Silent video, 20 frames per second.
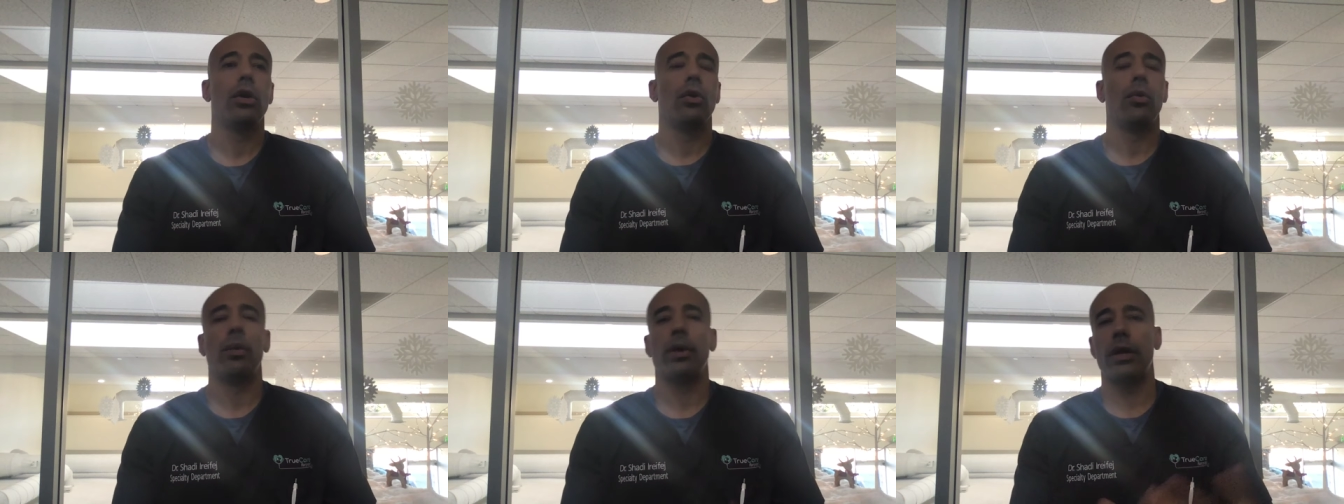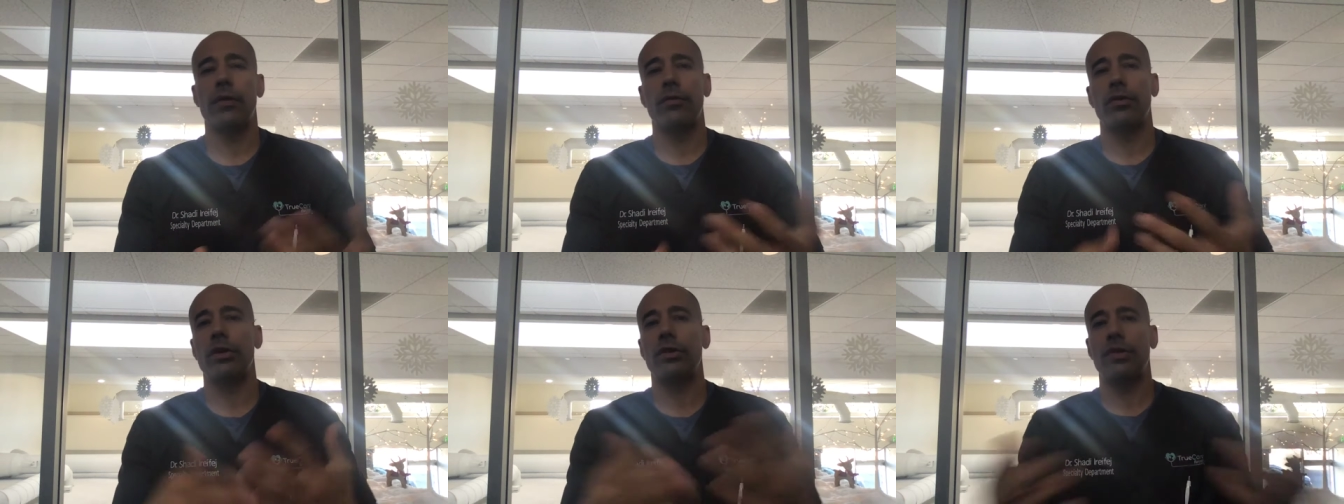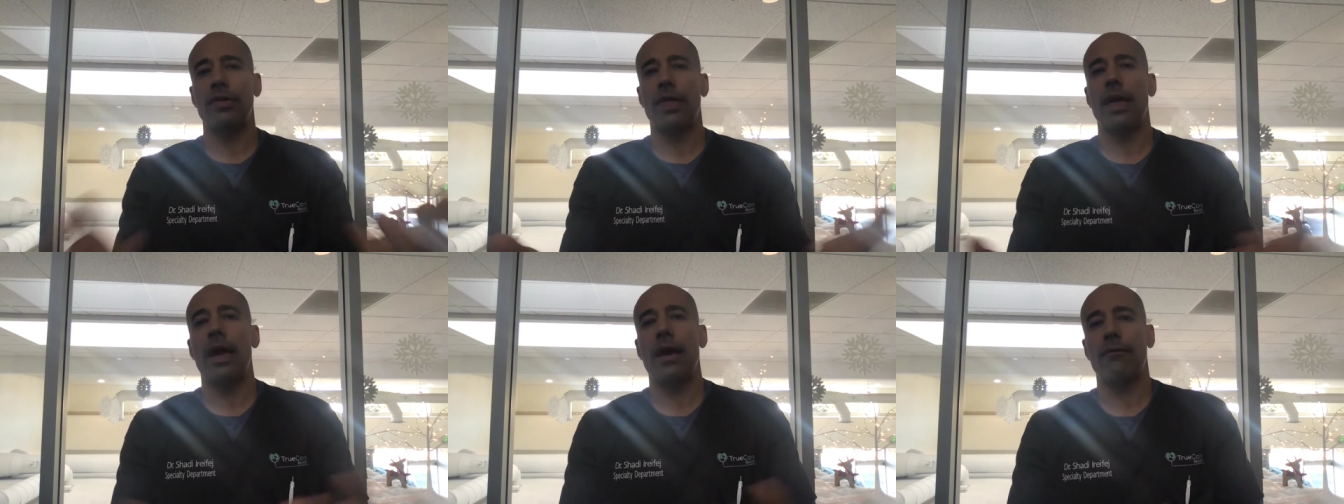whatever it
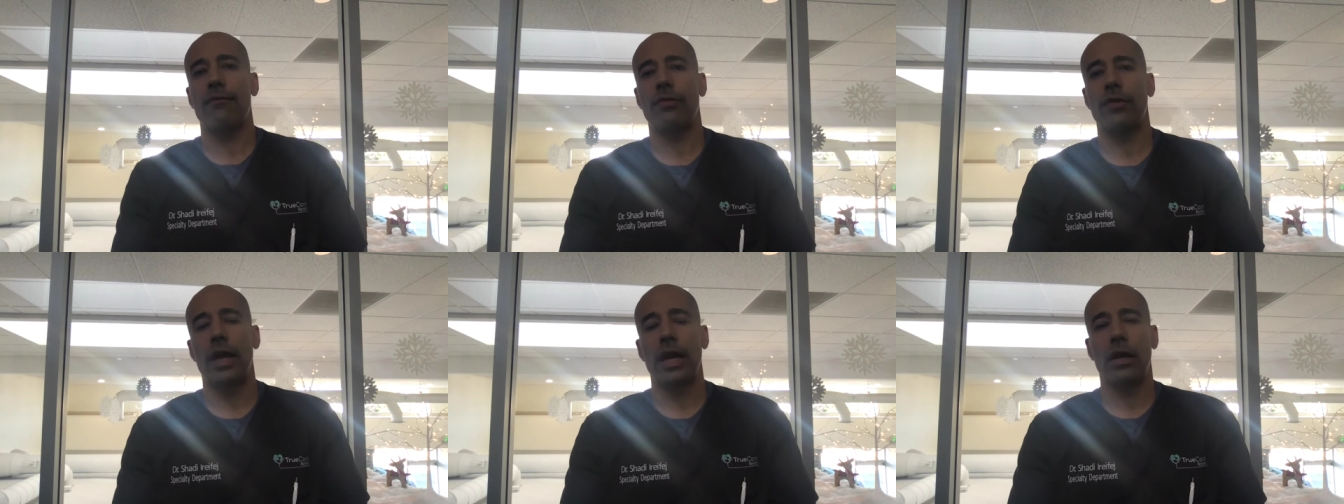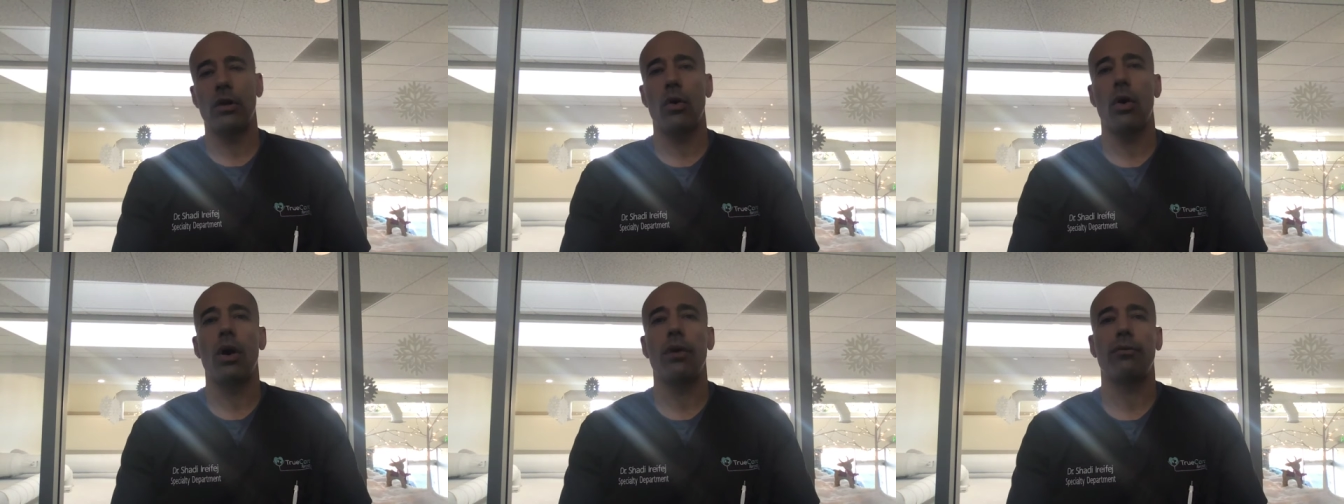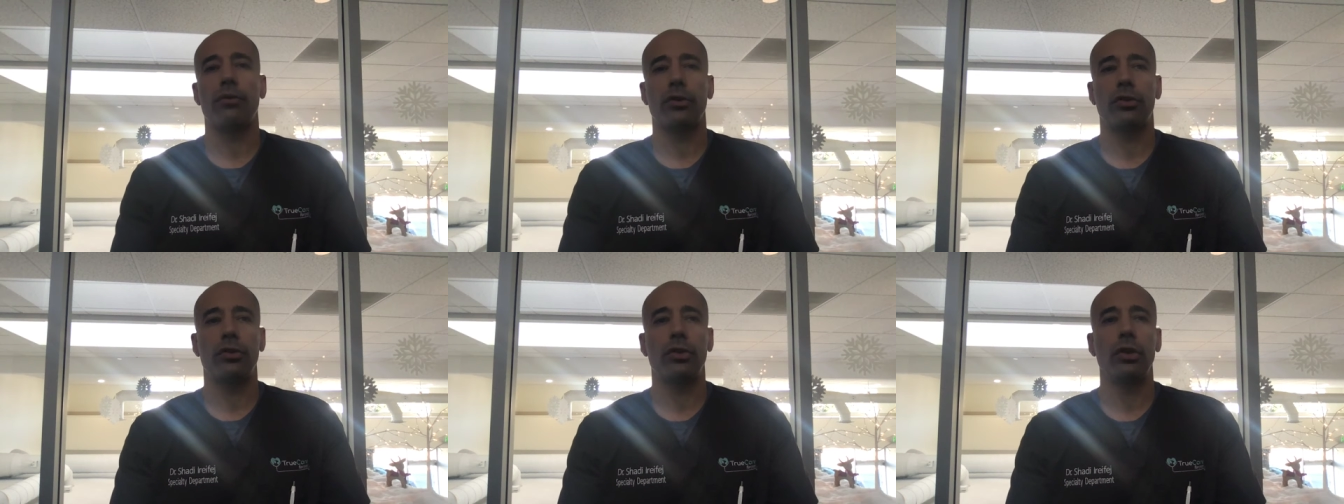is they can
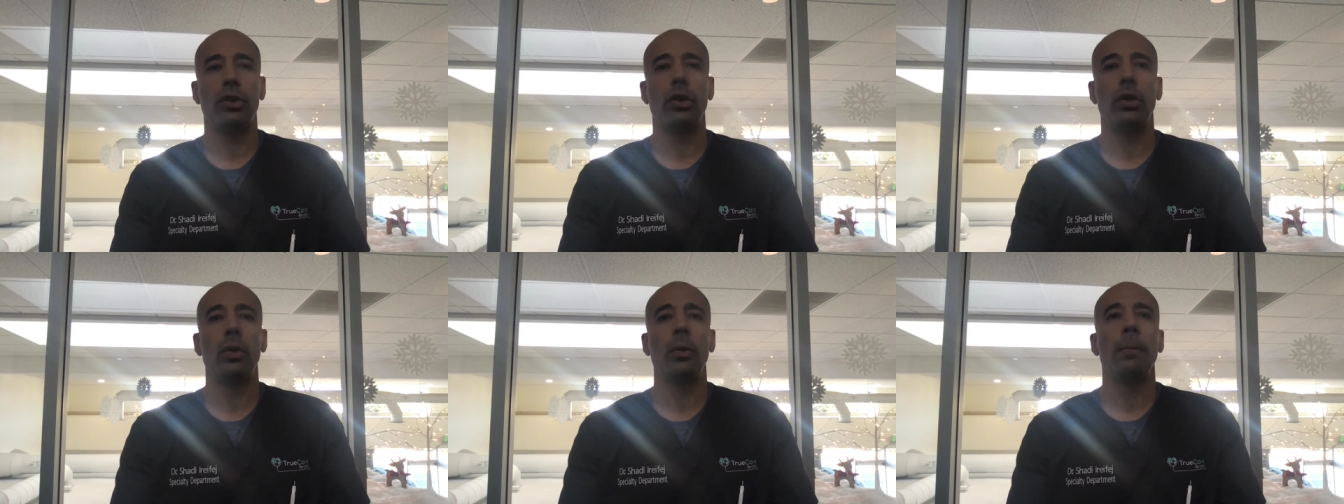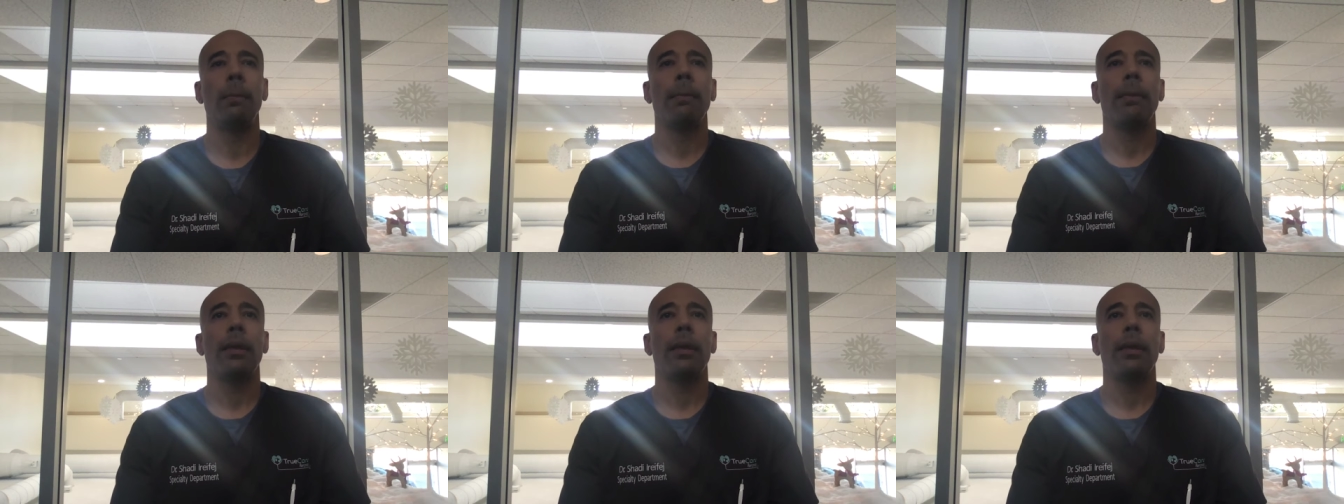offer to you.